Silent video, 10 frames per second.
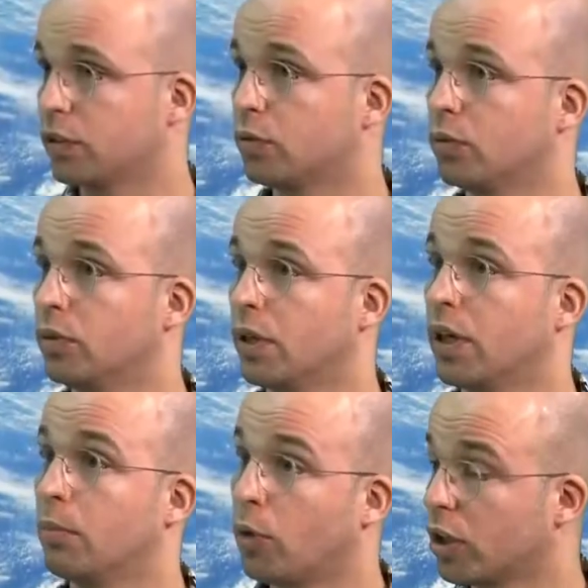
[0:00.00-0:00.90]
to
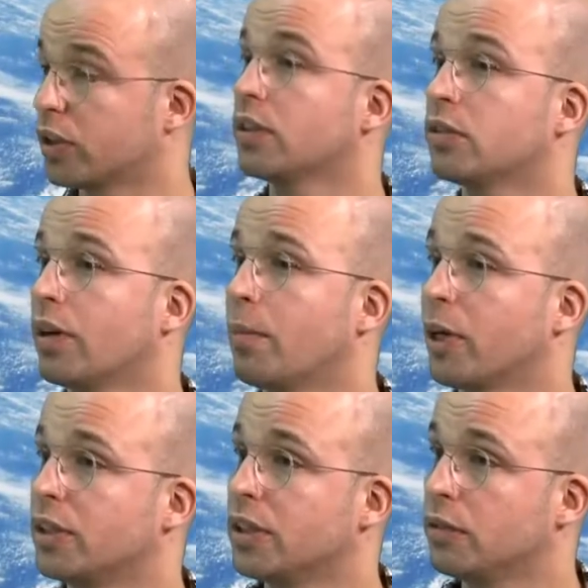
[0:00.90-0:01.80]
Boston, to
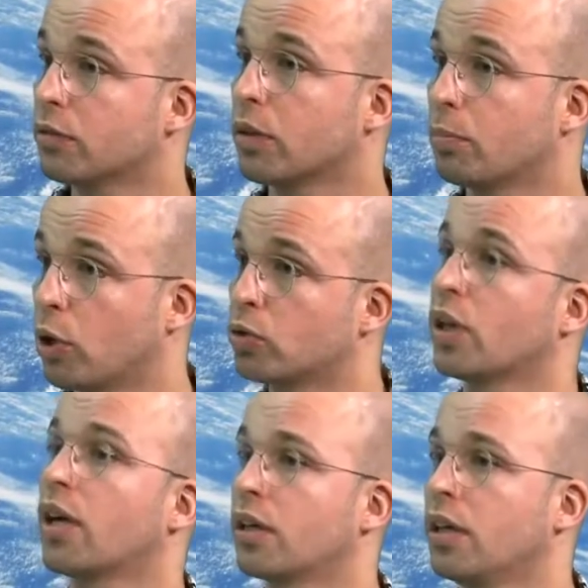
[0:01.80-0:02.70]
MIT for a
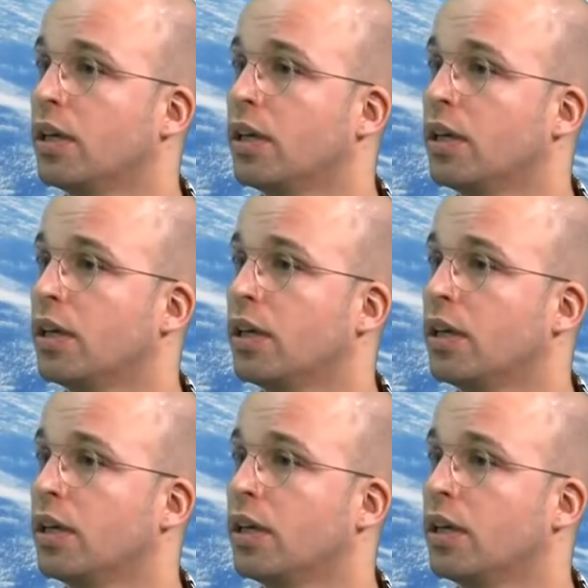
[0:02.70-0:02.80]
postdoc.